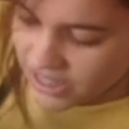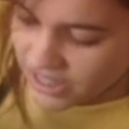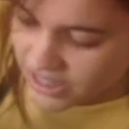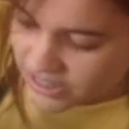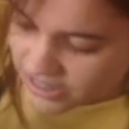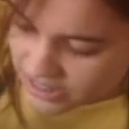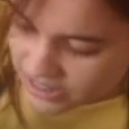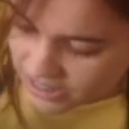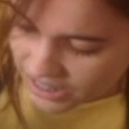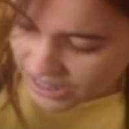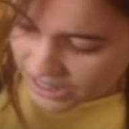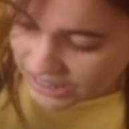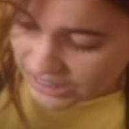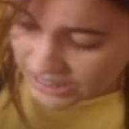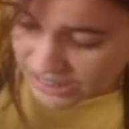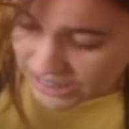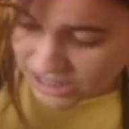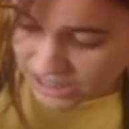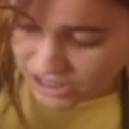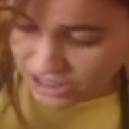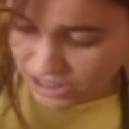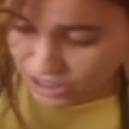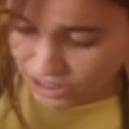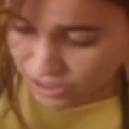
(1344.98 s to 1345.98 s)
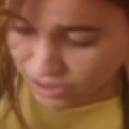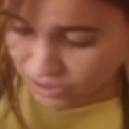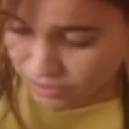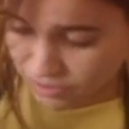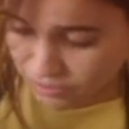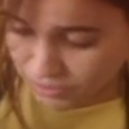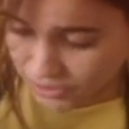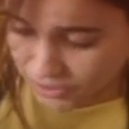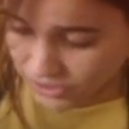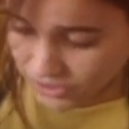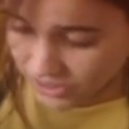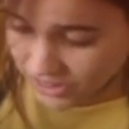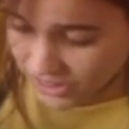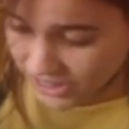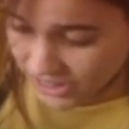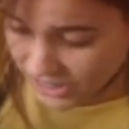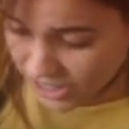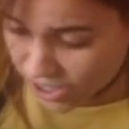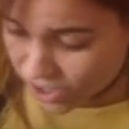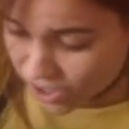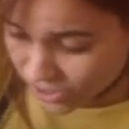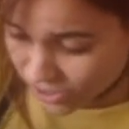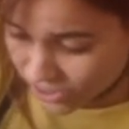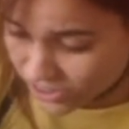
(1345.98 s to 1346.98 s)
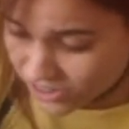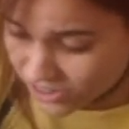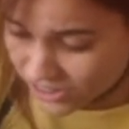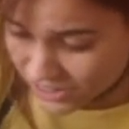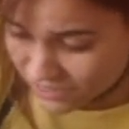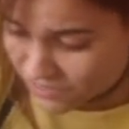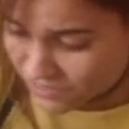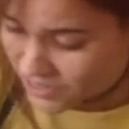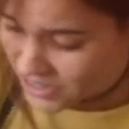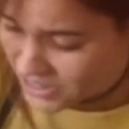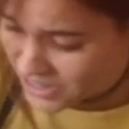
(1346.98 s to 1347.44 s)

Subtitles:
slightly less terrible than all of its